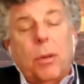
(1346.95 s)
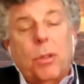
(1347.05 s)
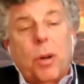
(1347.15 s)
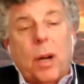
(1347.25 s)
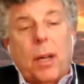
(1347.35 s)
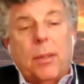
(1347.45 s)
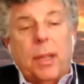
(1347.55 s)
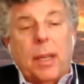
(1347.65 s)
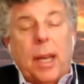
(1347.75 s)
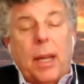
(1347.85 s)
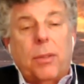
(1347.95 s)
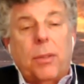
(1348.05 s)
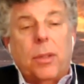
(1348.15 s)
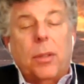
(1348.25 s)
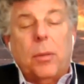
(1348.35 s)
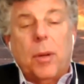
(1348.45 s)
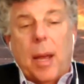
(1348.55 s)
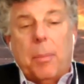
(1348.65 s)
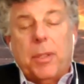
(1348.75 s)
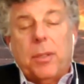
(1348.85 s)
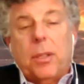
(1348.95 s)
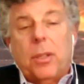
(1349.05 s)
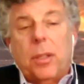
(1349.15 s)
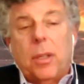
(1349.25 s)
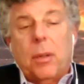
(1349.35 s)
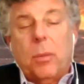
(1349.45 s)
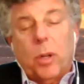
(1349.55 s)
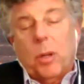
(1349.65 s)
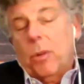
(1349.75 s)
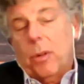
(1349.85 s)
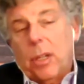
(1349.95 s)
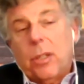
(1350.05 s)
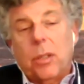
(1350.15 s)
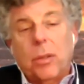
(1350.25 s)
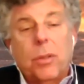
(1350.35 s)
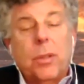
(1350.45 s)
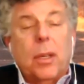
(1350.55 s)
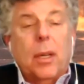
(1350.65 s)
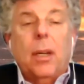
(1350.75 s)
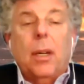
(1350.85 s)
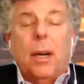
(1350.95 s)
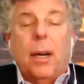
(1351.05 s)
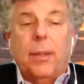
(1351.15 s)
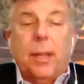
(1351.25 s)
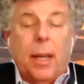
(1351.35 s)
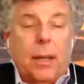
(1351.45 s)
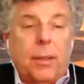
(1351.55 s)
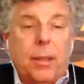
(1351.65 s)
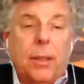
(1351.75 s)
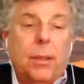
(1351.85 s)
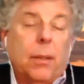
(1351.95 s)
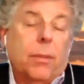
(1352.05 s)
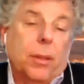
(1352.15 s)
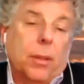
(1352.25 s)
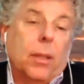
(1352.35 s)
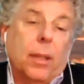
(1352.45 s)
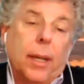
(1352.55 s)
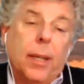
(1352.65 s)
trying to get to a position on one or more issues to get a deal done for your client.